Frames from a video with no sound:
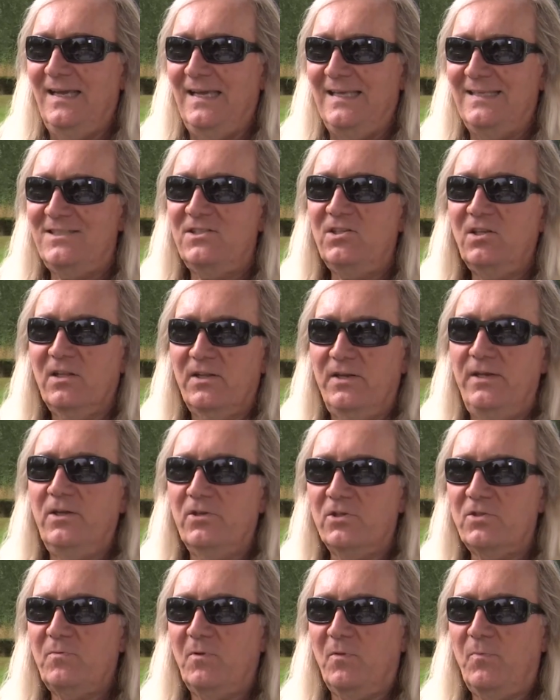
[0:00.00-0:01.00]
It's still a
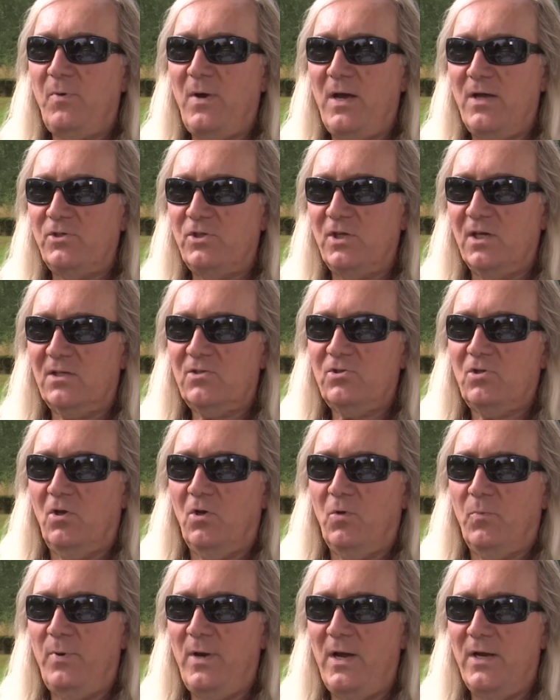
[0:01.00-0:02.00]
Neal Smith project,
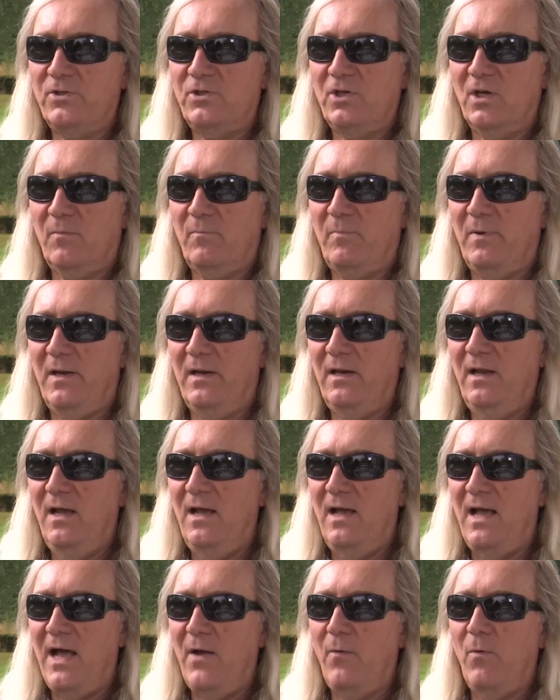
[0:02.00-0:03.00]
solo project, but
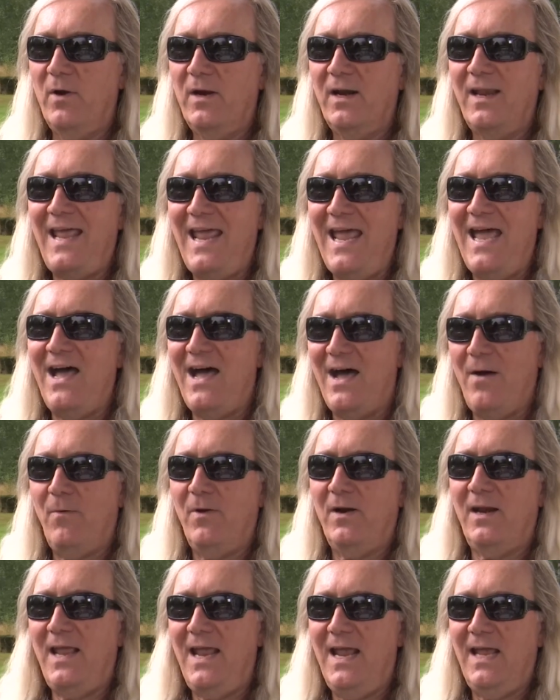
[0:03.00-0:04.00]
I wanted
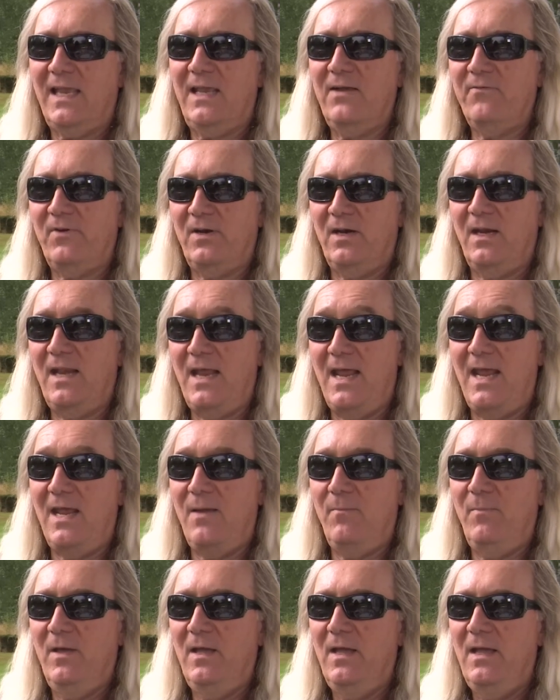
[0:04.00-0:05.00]
to give it a
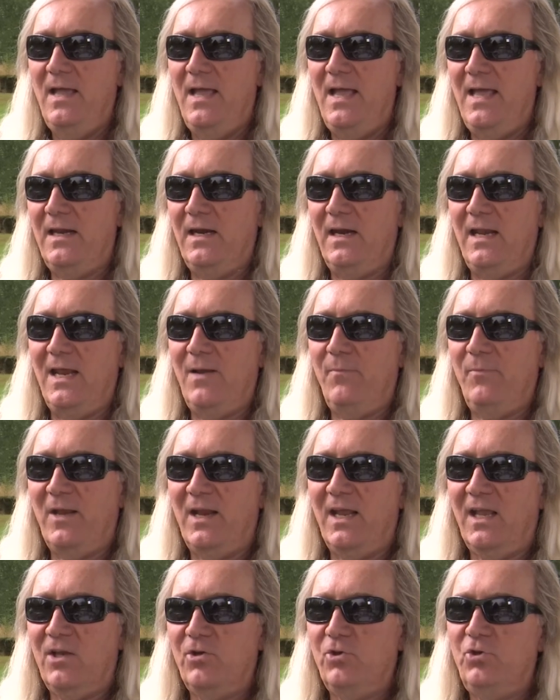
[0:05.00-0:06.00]
name, and a name that
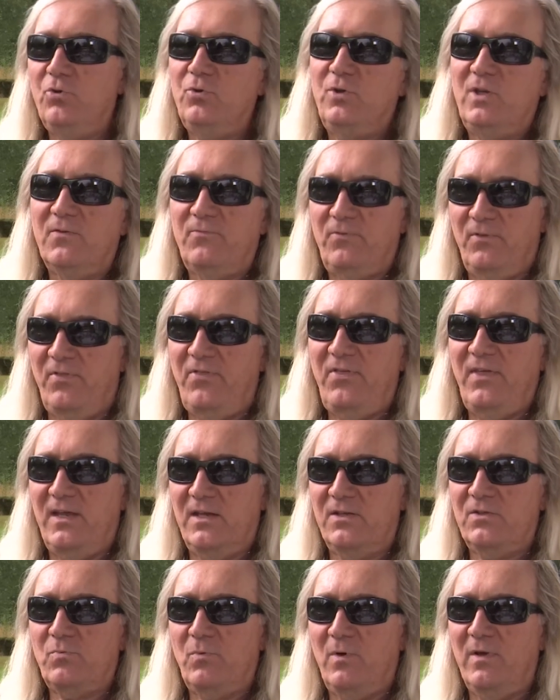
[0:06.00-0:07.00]
I could do different
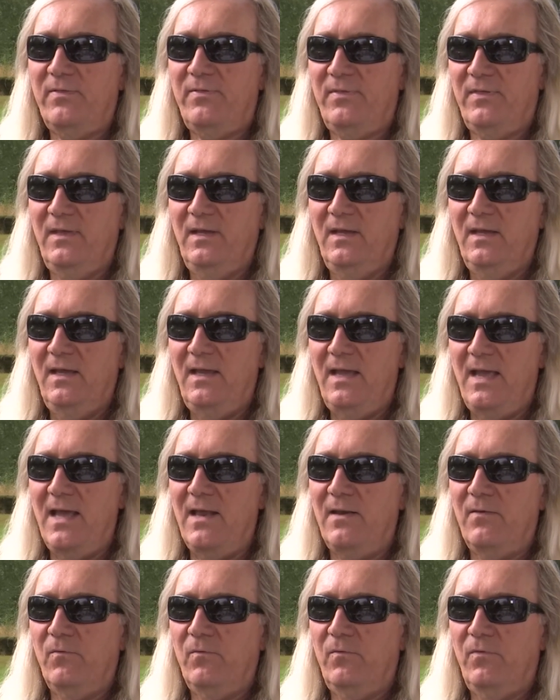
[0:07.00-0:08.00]
things with.
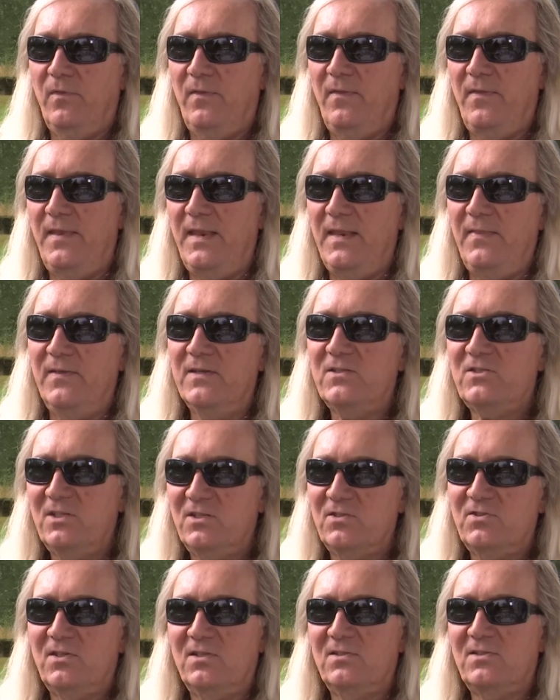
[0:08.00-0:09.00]
And in this
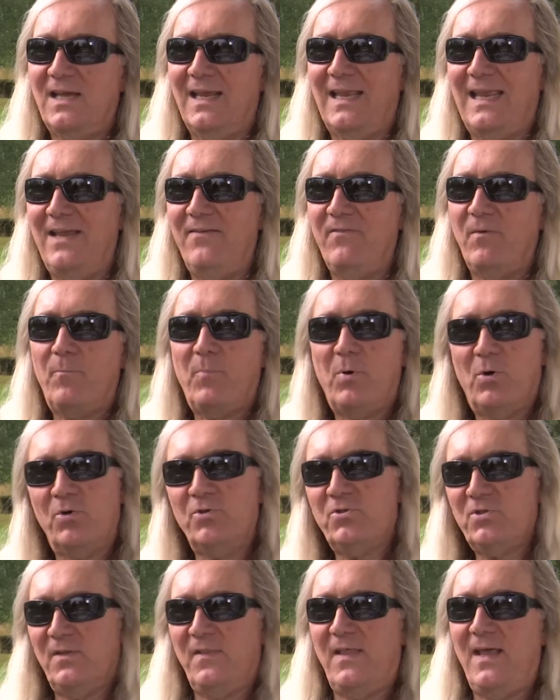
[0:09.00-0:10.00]
instance, I gave a
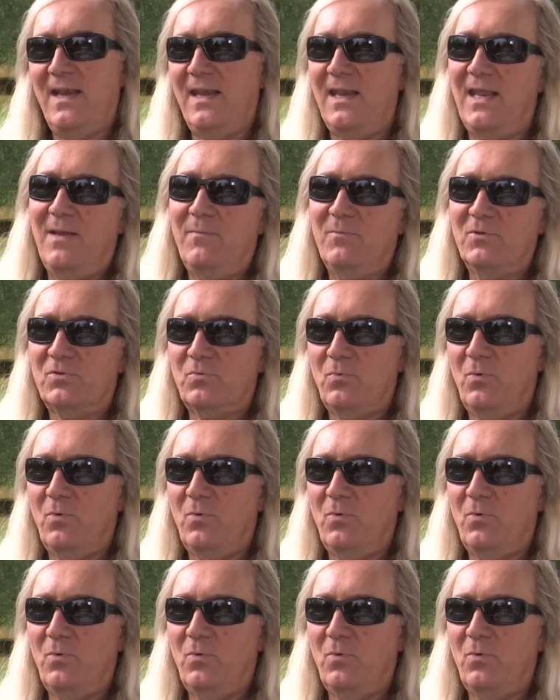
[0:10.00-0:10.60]
person that name as